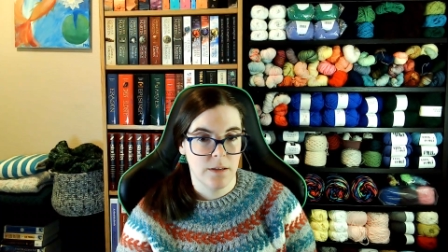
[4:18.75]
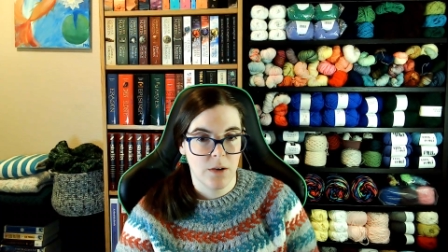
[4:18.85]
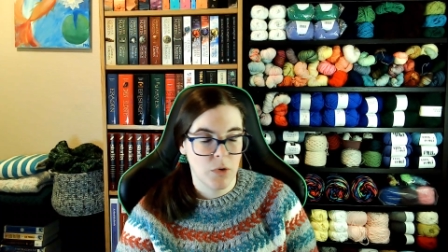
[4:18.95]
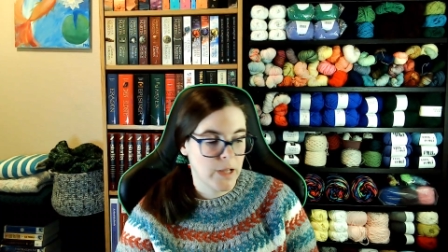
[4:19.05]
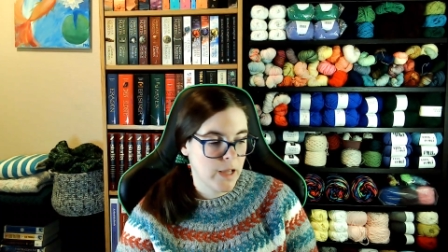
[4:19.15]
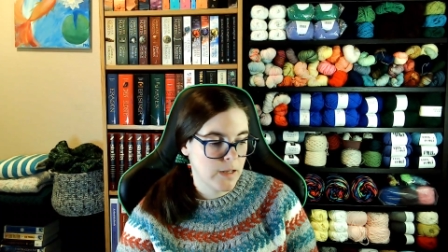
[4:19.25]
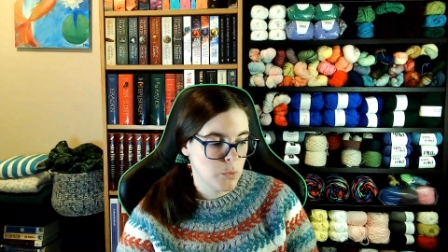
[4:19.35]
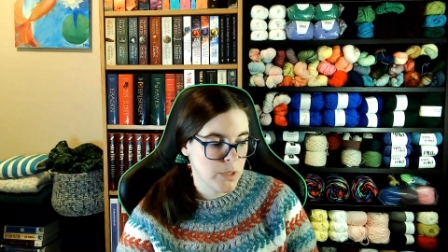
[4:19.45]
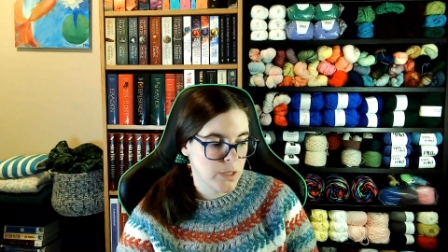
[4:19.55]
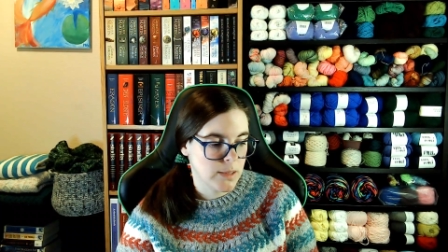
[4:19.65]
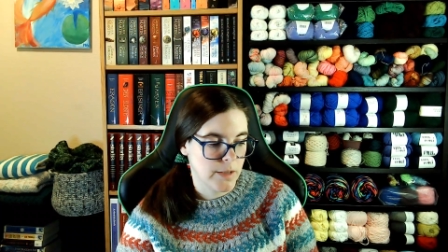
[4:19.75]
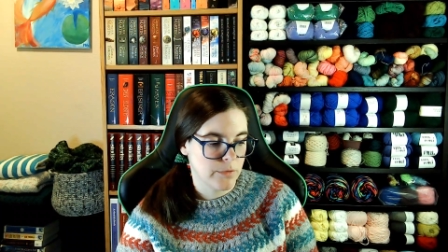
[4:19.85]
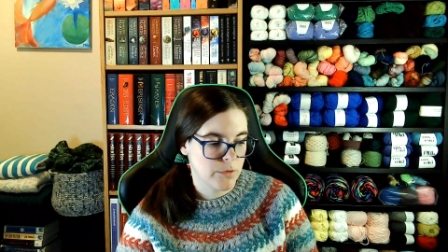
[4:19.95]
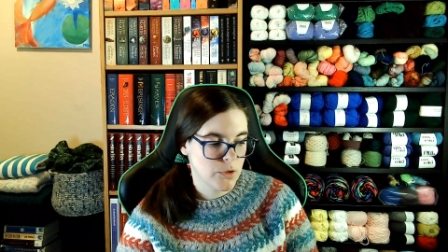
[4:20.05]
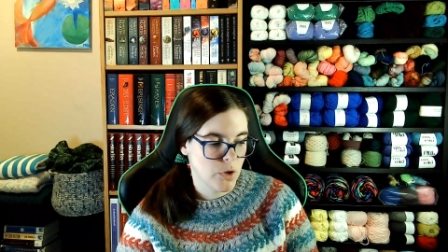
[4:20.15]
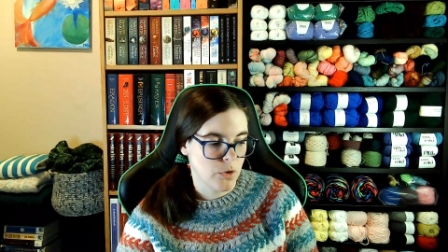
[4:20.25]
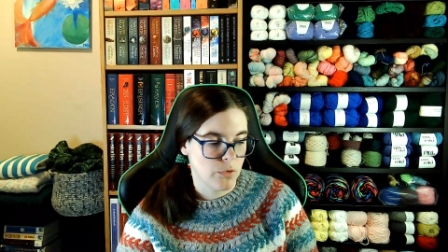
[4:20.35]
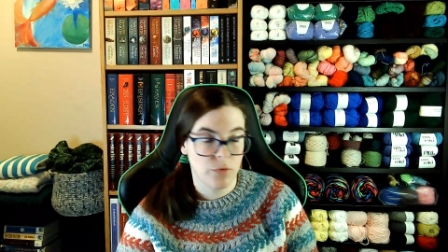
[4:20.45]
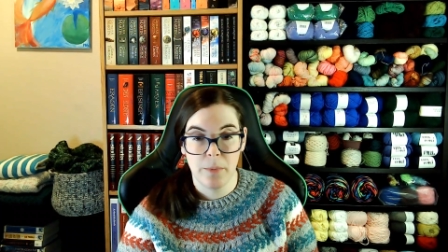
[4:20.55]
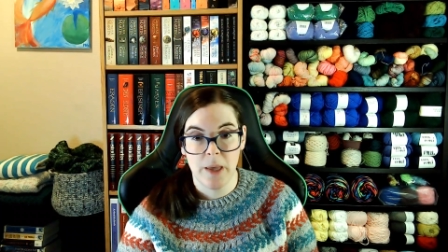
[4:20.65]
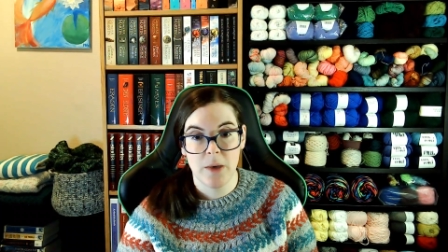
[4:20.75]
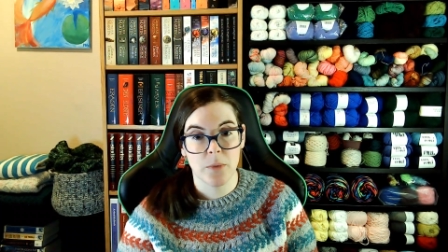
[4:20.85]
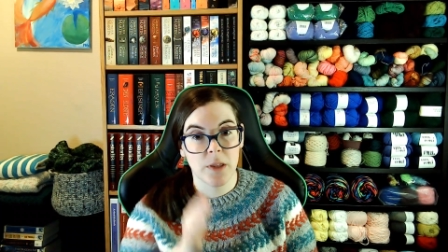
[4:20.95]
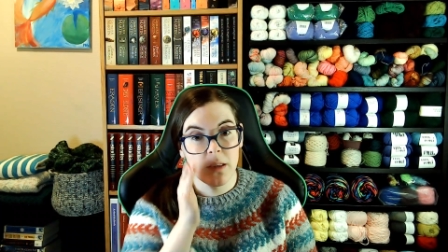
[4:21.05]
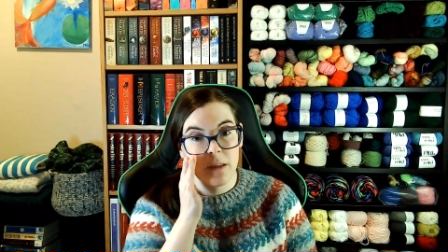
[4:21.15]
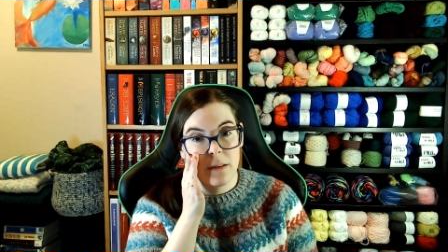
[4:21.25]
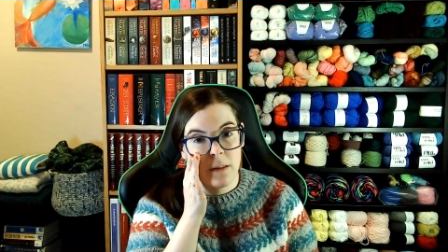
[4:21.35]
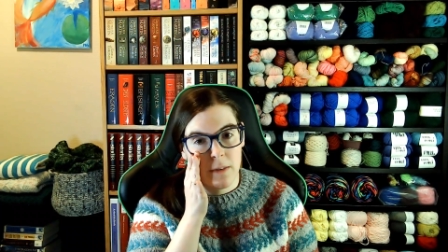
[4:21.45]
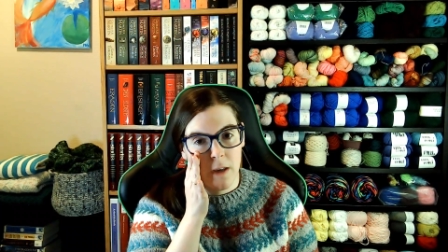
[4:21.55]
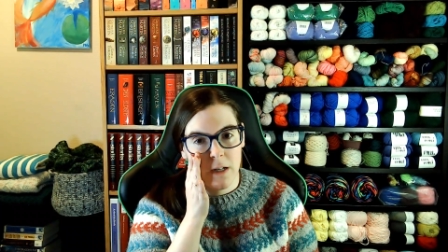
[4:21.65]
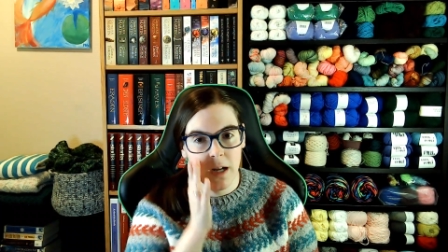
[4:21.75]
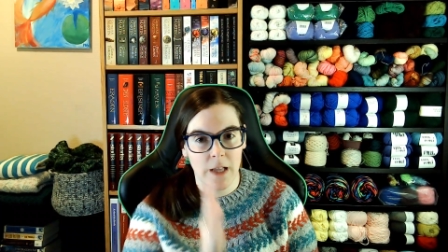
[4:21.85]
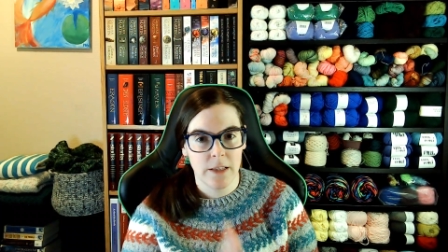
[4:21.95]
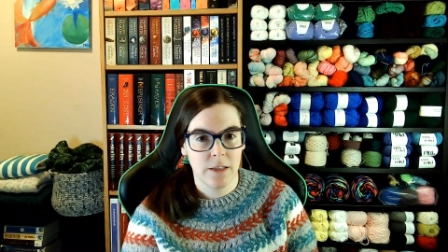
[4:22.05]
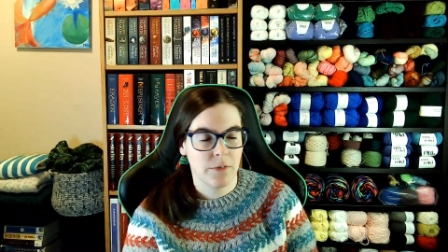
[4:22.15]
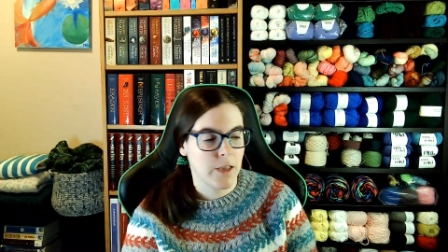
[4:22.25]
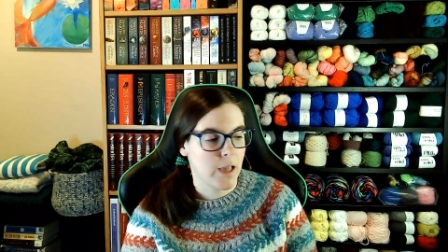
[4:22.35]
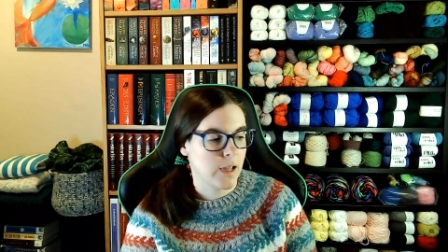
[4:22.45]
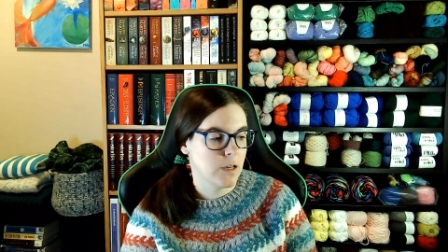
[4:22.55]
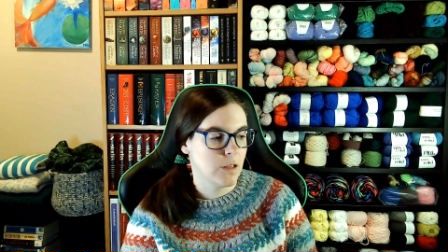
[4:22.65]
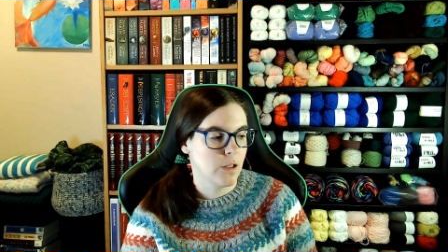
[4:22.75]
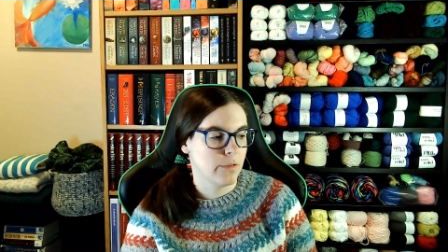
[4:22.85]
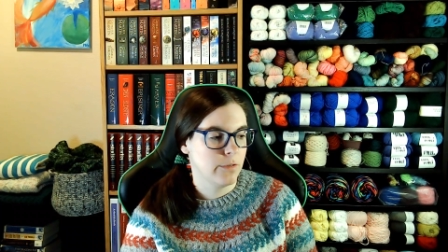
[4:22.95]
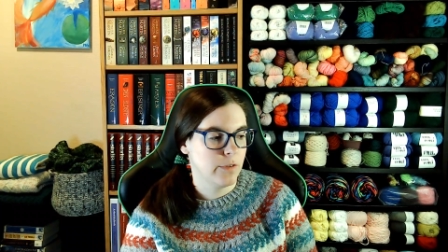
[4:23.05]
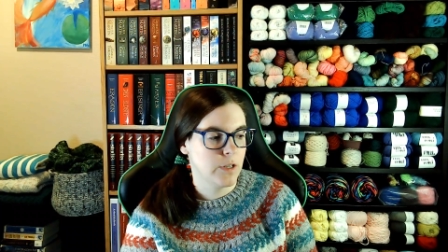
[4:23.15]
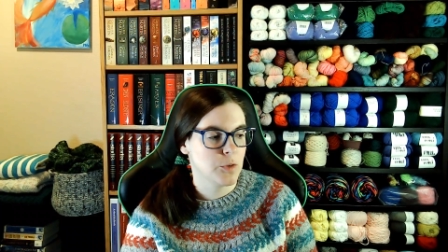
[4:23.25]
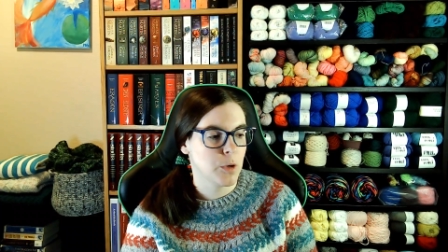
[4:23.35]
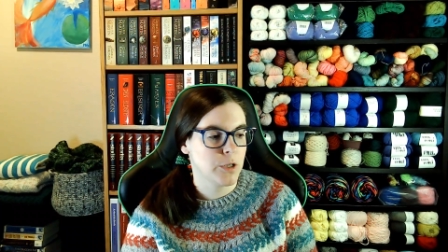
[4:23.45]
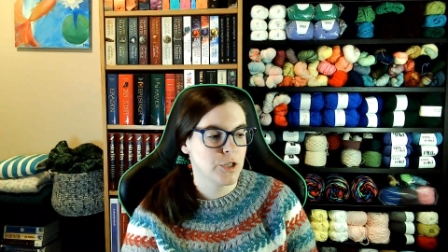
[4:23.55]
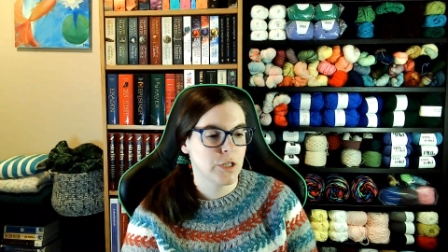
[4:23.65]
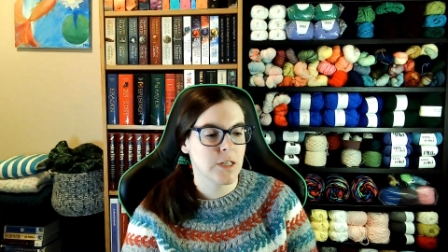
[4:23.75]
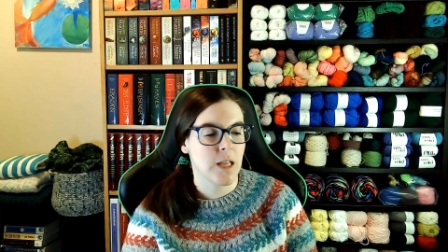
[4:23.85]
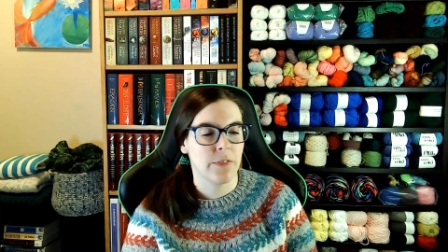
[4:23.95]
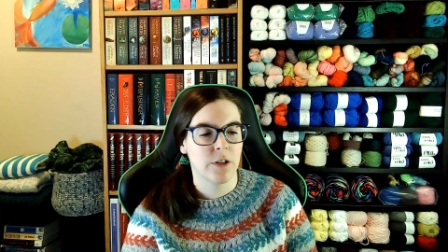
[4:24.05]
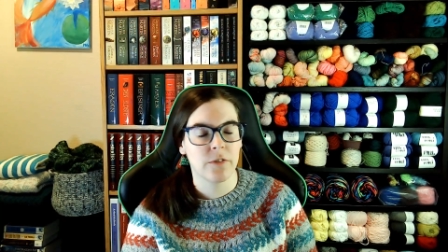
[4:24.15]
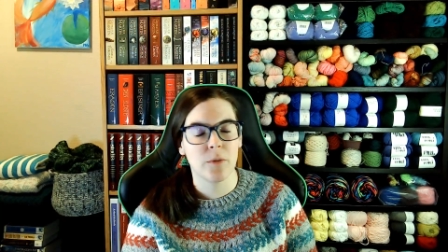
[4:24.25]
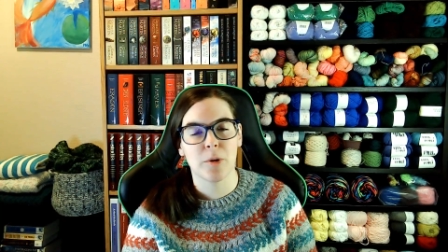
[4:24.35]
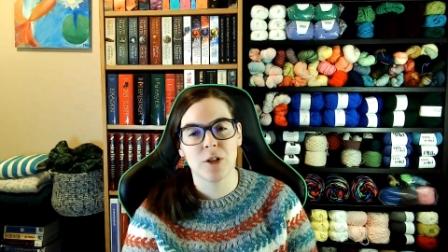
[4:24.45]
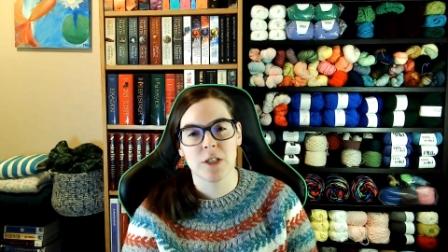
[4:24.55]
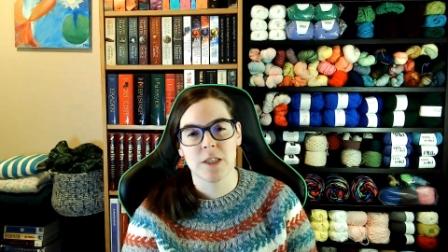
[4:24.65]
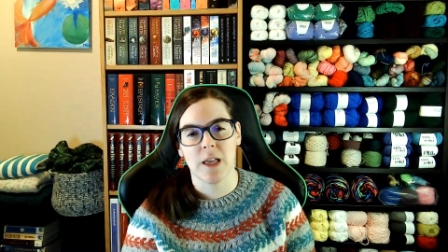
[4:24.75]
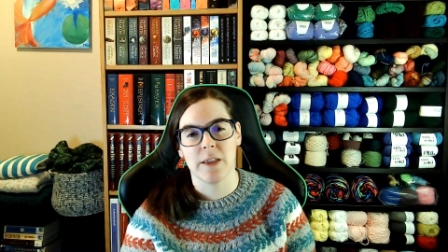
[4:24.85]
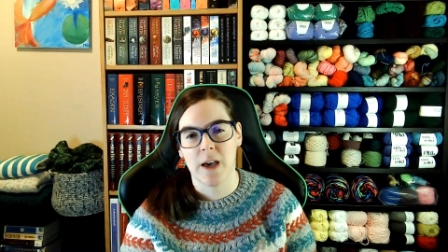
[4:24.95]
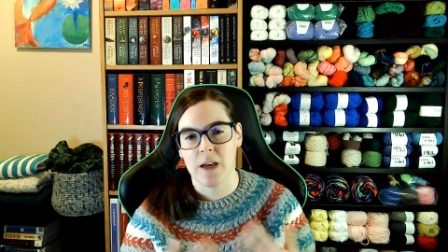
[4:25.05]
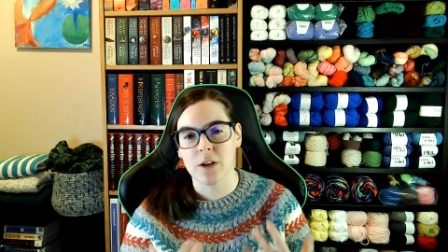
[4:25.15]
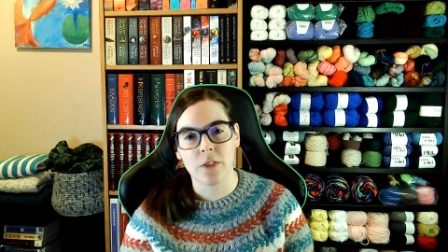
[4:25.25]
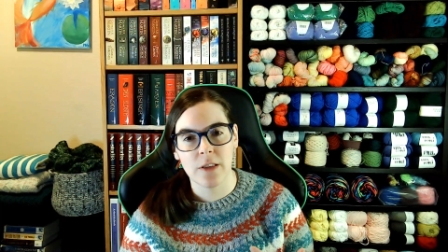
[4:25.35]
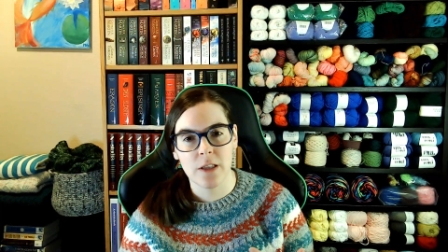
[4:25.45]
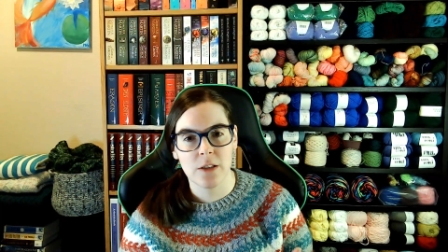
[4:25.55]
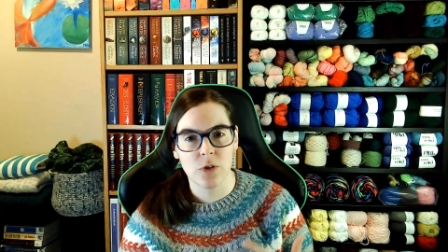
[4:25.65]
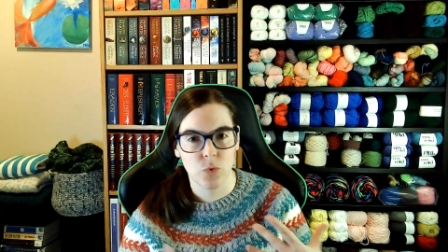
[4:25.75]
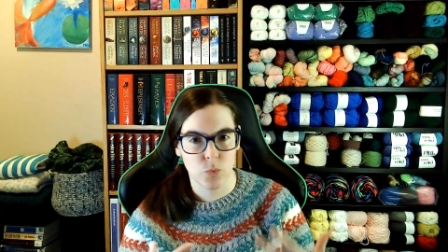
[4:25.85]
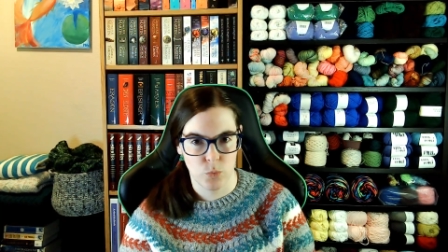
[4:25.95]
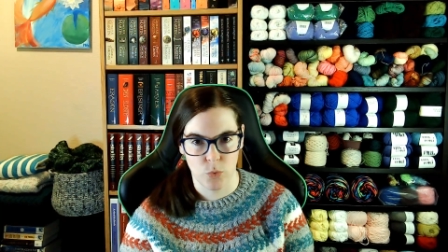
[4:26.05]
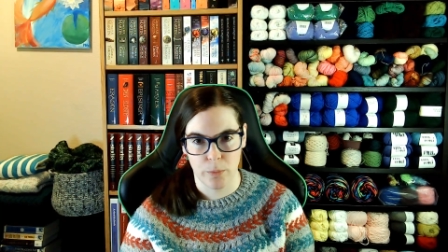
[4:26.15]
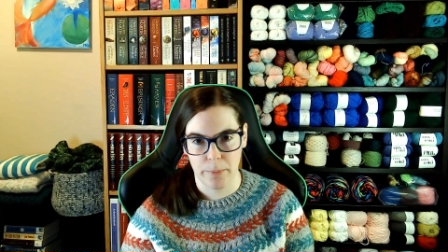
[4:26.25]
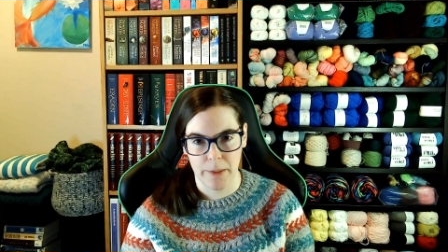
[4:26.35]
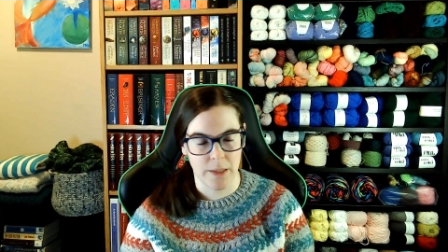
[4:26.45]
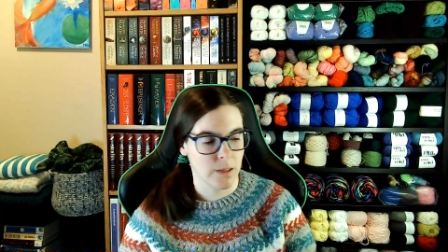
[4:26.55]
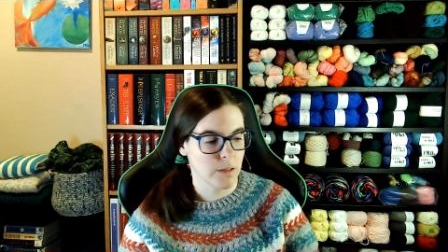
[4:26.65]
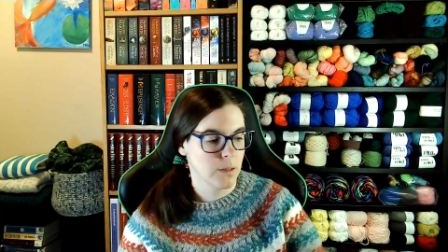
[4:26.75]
only had a week left of May when I decided I didn't think I had enough finished projects, and none of the project I had on the needles would be